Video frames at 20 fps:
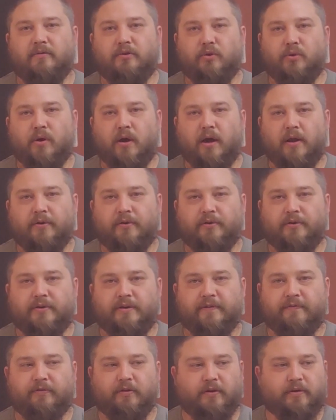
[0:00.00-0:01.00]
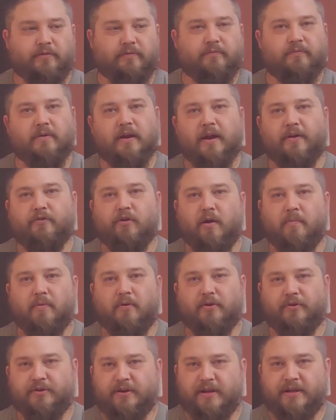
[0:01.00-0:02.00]
do 100 different
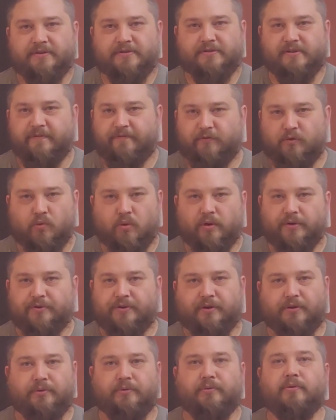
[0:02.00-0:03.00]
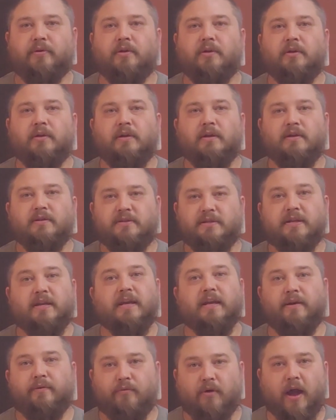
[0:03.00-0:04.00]
hydrometer tests if you want to
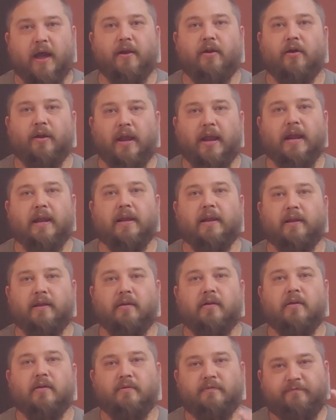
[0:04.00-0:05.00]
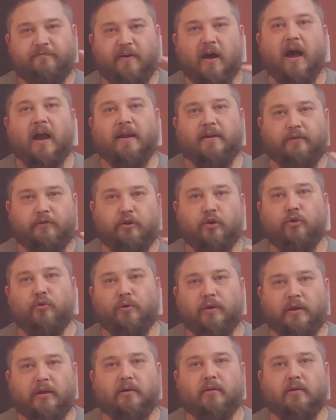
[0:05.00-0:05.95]
get it right on 80. Fine tune